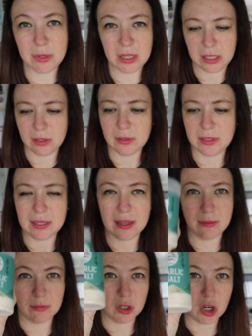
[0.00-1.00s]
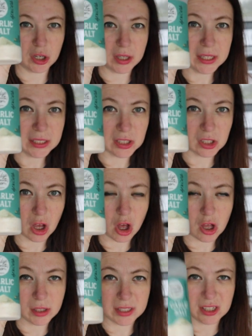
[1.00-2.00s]
gonna use some garlic
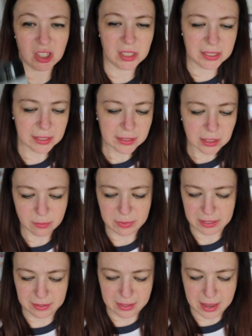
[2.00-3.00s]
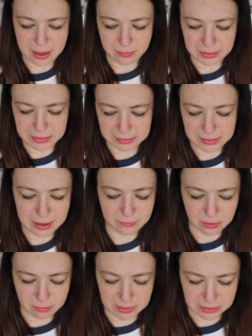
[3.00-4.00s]
salt, just a little bit of that because I
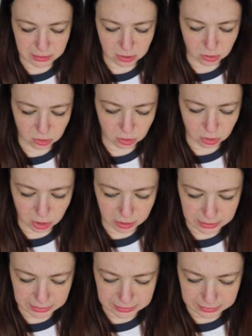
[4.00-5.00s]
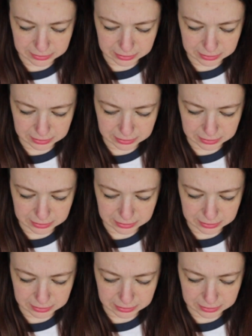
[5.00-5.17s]
have the minced garlic in